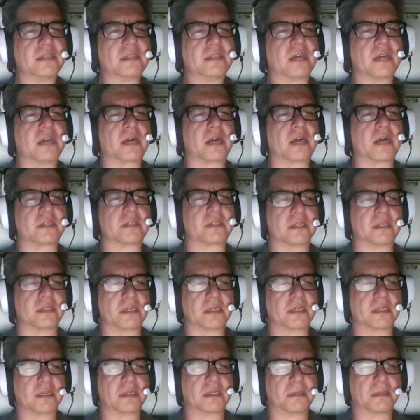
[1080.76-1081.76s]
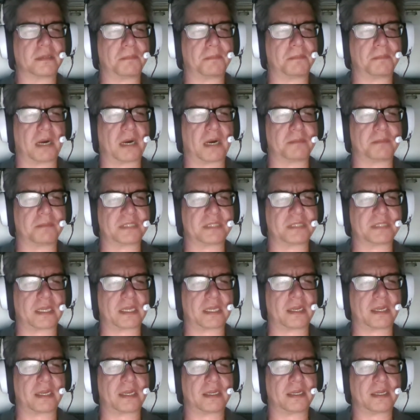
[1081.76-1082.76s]
Doctor, Bob
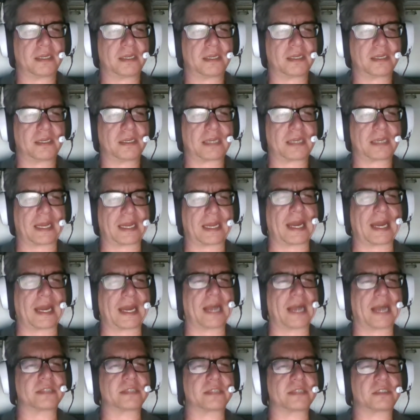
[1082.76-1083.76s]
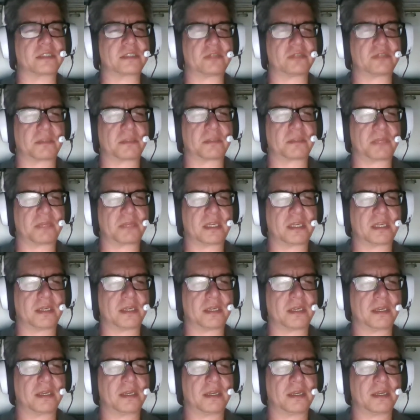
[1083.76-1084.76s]
said, can I ask you something?
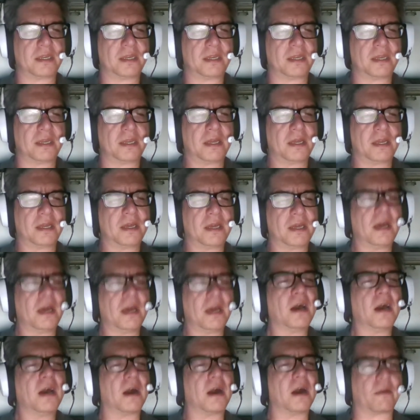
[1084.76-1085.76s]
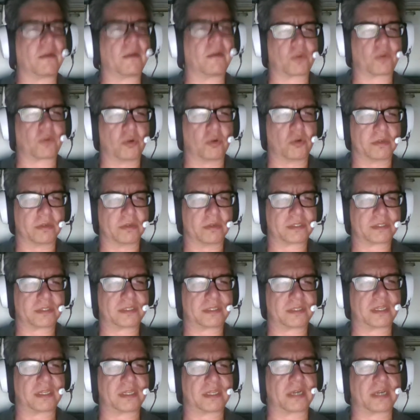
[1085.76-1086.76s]
Of course,
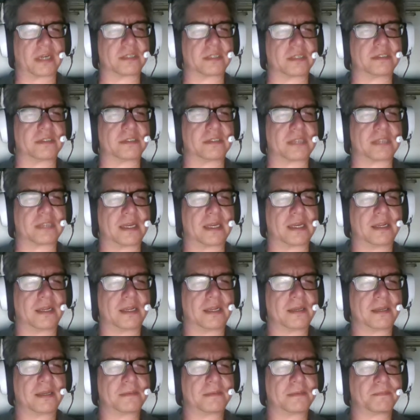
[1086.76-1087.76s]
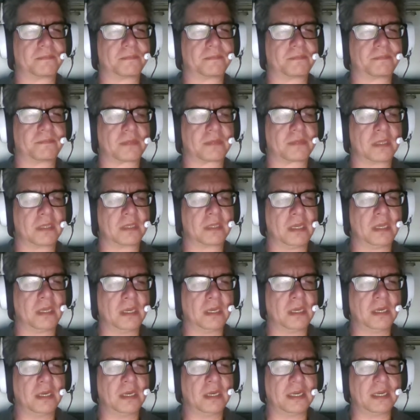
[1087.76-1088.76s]
the doctor said.
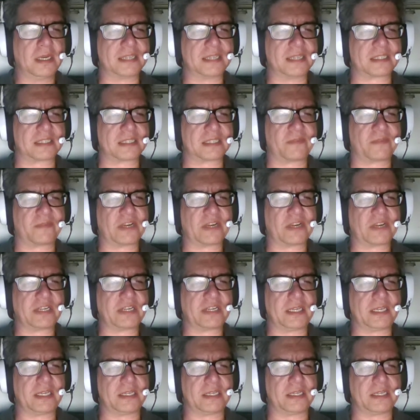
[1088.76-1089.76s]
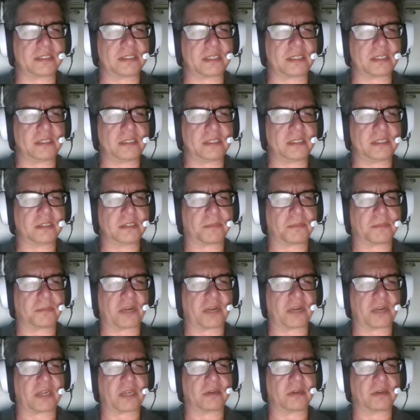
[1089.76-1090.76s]
Is it very easy to
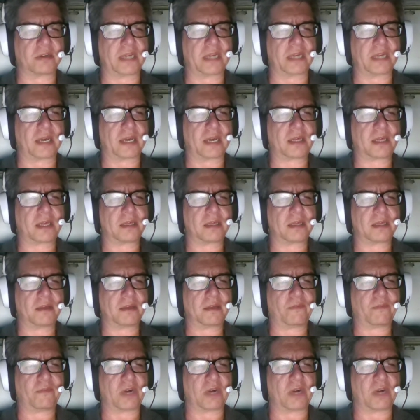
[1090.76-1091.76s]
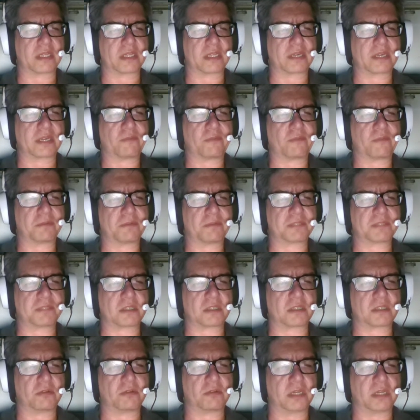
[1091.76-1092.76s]
break your neck, falling from
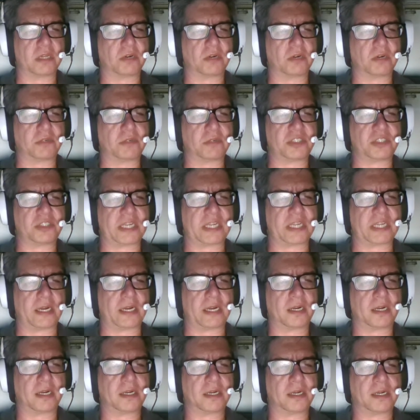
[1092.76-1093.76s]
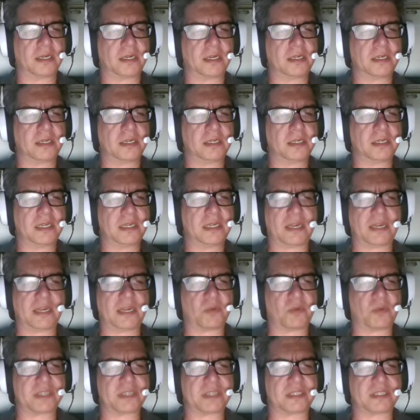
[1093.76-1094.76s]
so low a chair? It
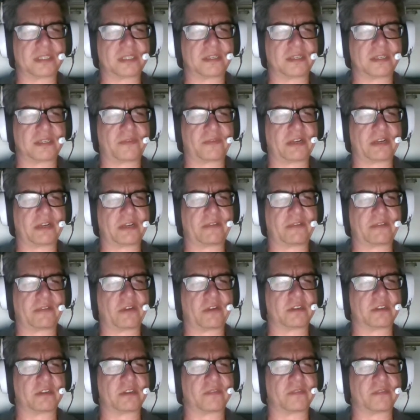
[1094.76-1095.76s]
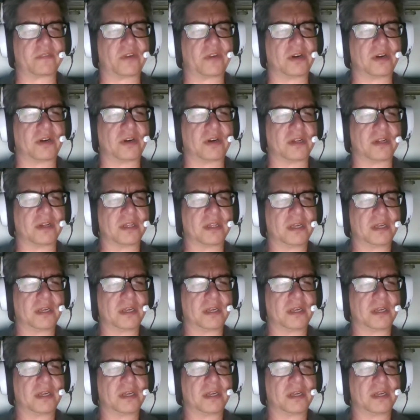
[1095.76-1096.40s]
wasn't very far to fall.